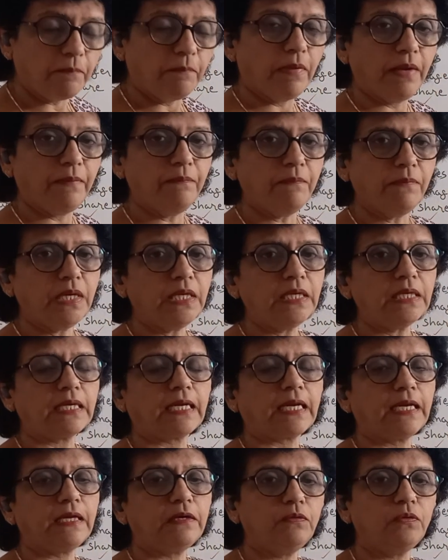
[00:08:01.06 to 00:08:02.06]
member
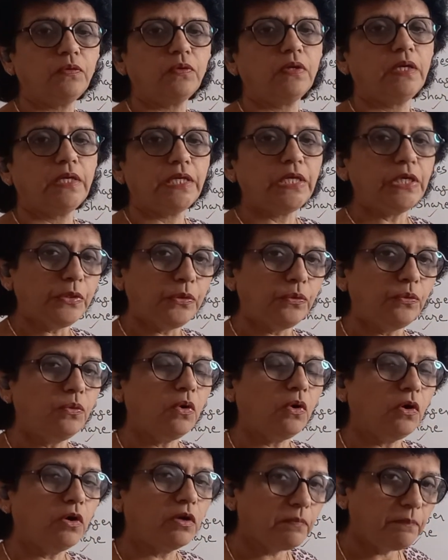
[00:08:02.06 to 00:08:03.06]
can only do
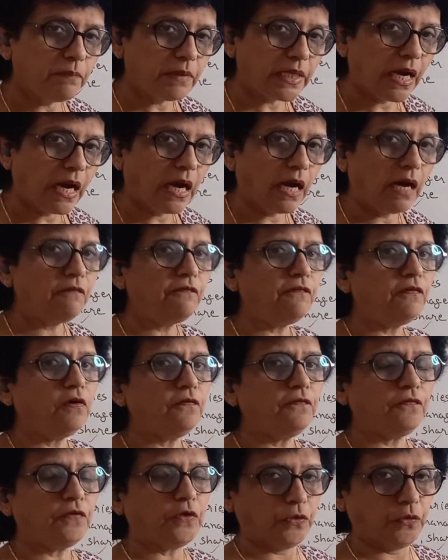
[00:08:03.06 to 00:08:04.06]
on behalf
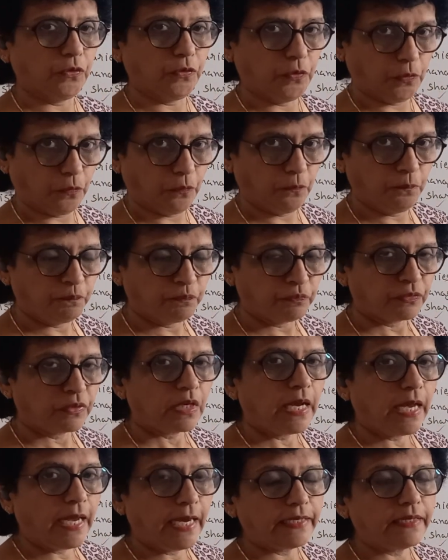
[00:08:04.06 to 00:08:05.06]
of you,
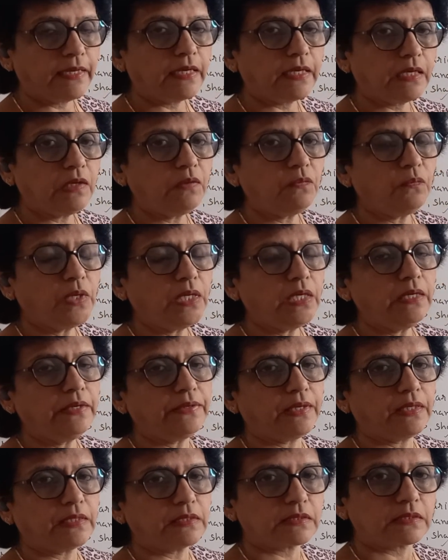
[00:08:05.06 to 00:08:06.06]
and he will
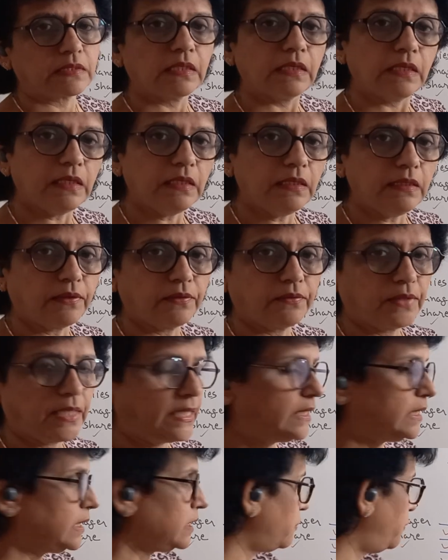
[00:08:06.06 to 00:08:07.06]
does the
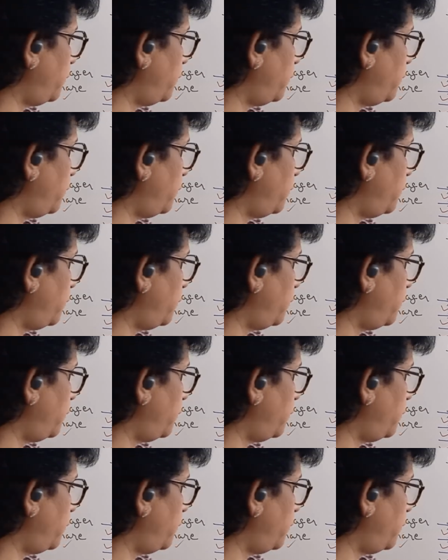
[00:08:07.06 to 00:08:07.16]
trading